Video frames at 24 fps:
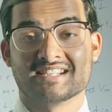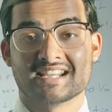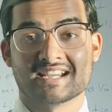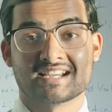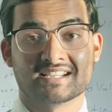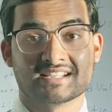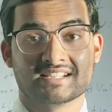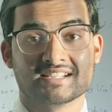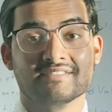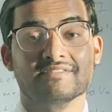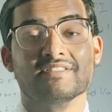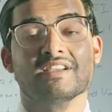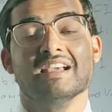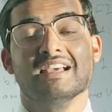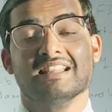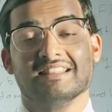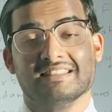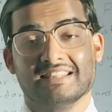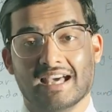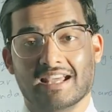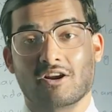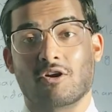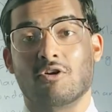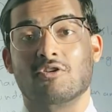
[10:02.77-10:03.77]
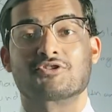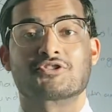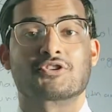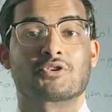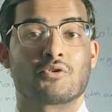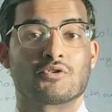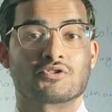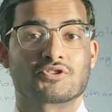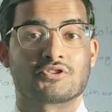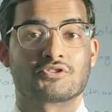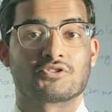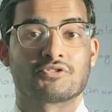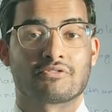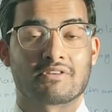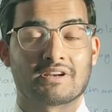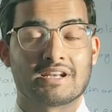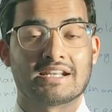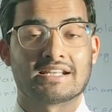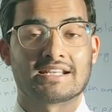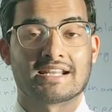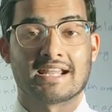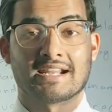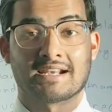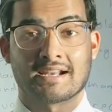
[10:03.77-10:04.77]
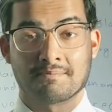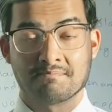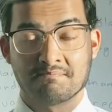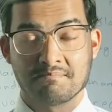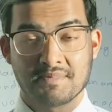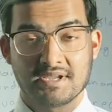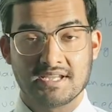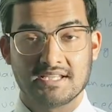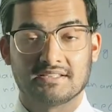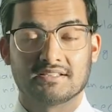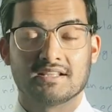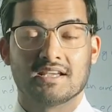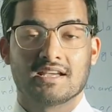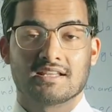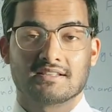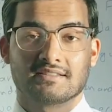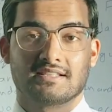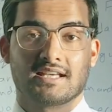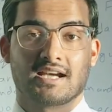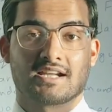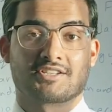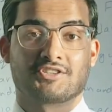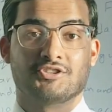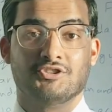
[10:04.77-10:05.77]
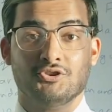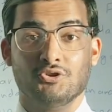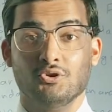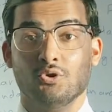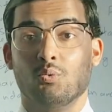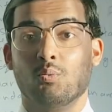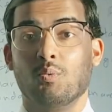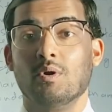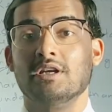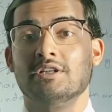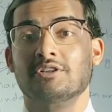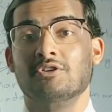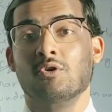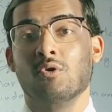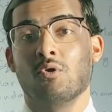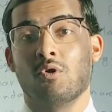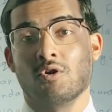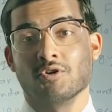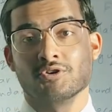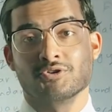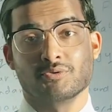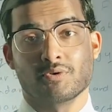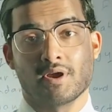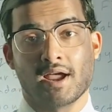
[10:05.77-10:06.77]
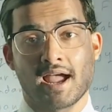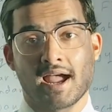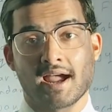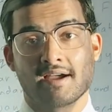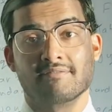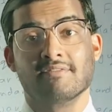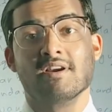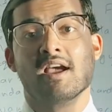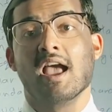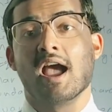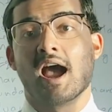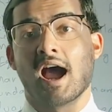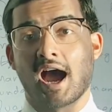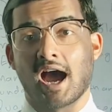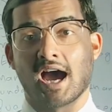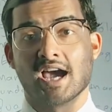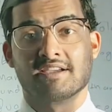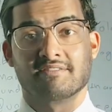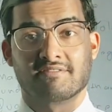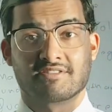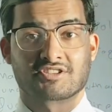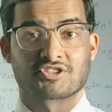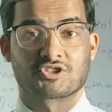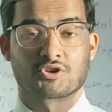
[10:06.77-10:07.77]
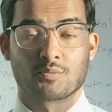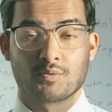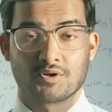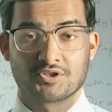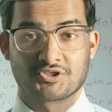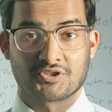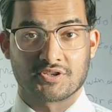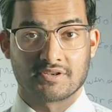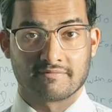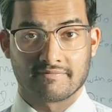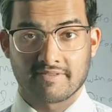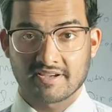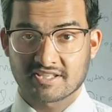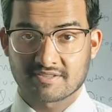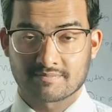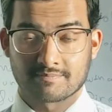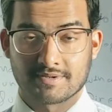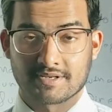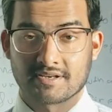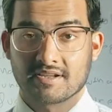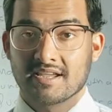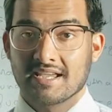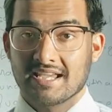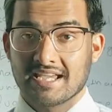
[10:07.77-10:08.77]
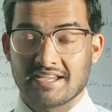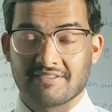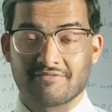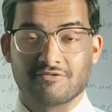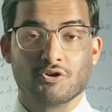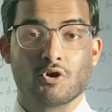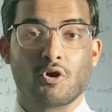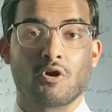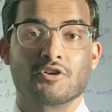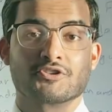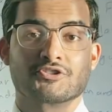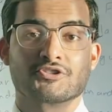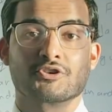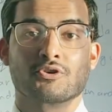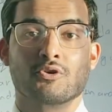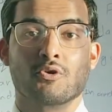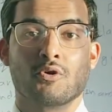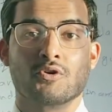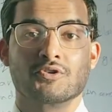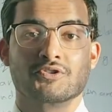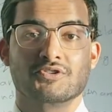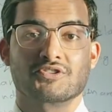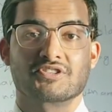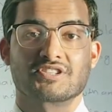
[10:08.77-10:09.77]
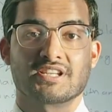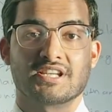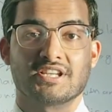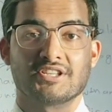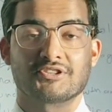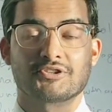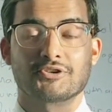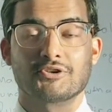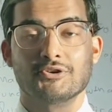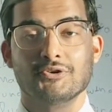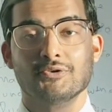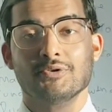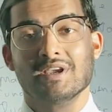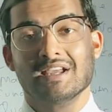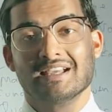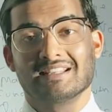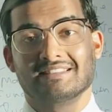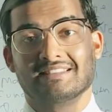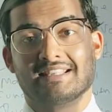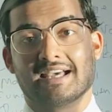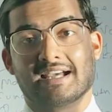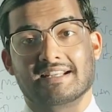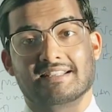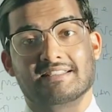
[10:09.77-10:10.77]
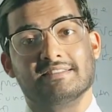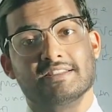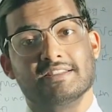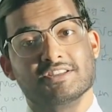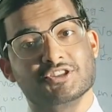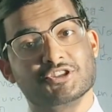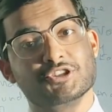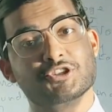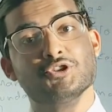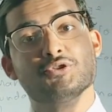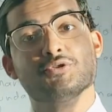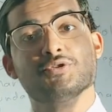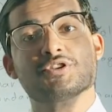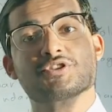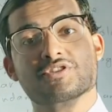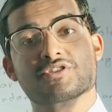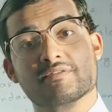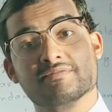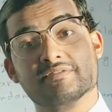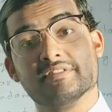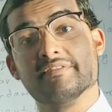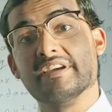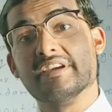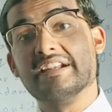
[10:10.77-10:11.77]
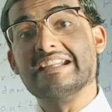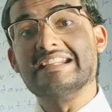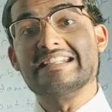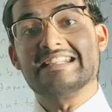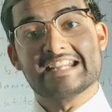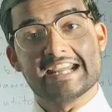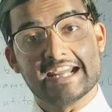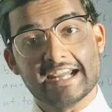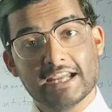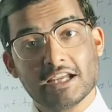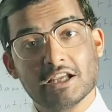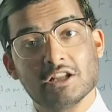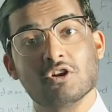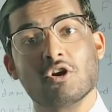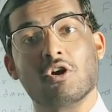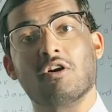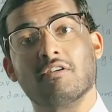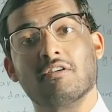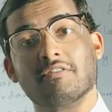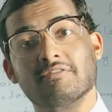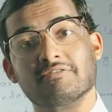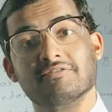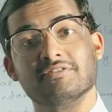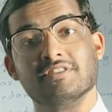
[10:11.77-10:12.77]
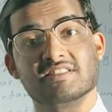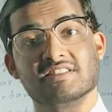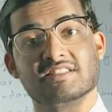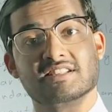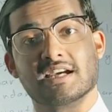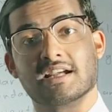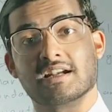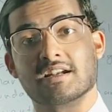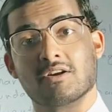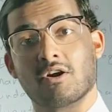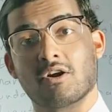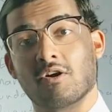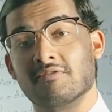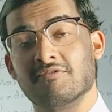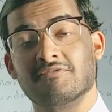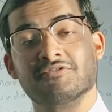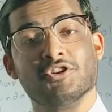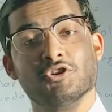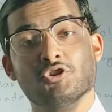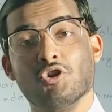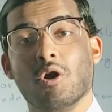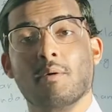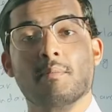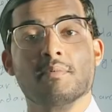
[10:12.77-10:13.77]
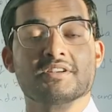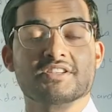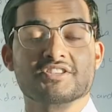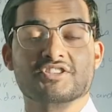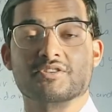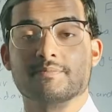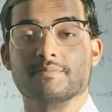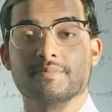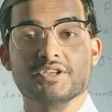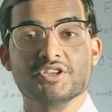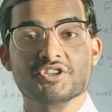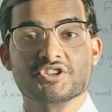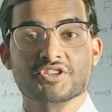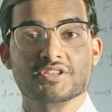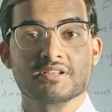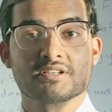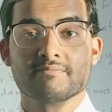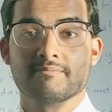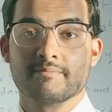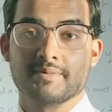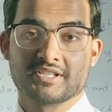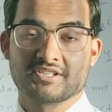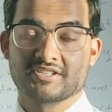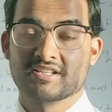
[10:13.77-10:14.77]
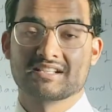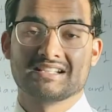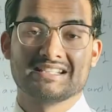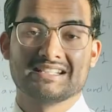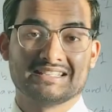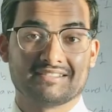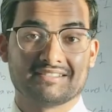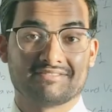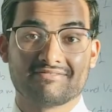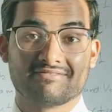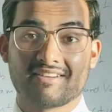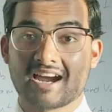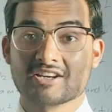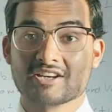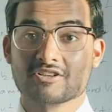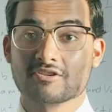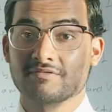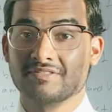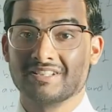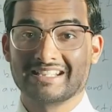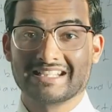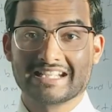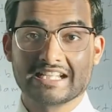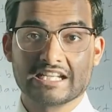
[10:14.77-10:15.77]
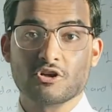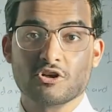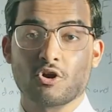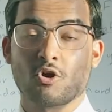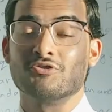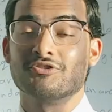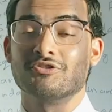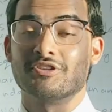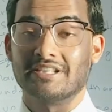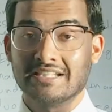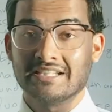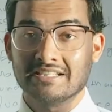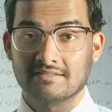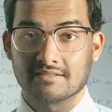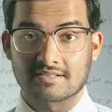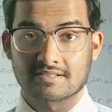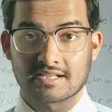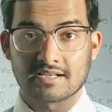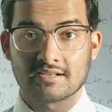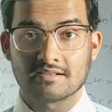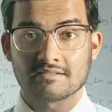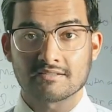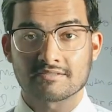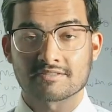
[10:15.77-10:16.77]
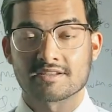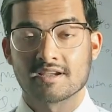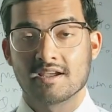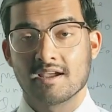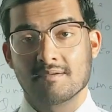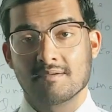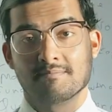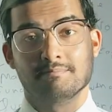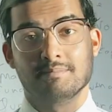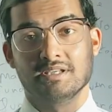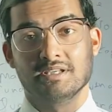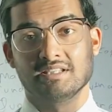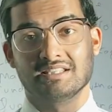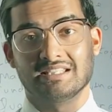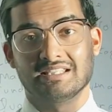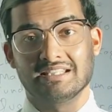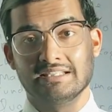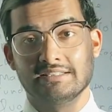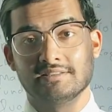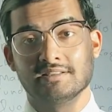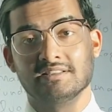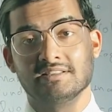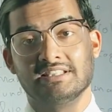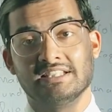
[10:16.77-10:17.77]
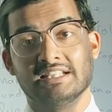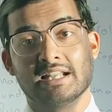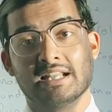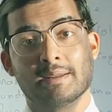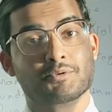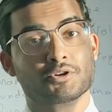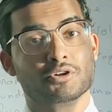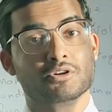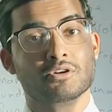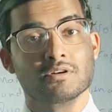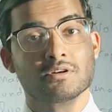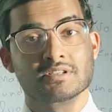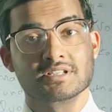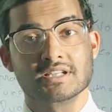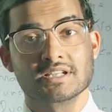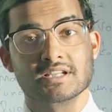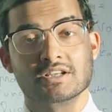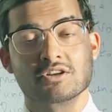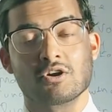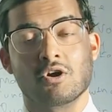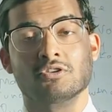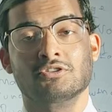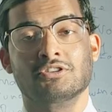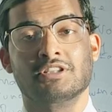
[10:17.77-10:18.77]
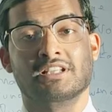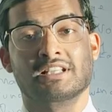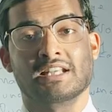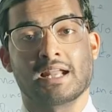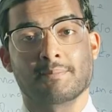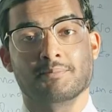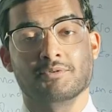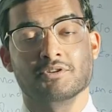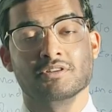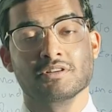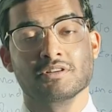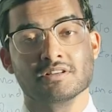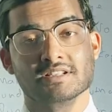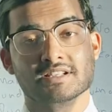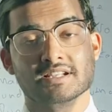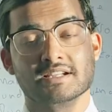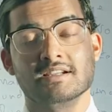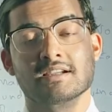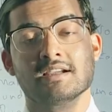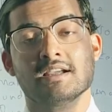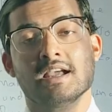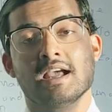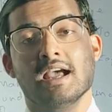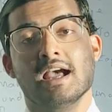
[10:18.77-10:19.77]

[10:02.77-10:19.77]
negative, that also goes on to relate and mean that you will go on to have high risk towards your investment. If you also go on to say through that the skewness of the very tail of the standard of the normal distribution, basically the fat of the tail on the either tails being either the leptocotic or the claptocotic,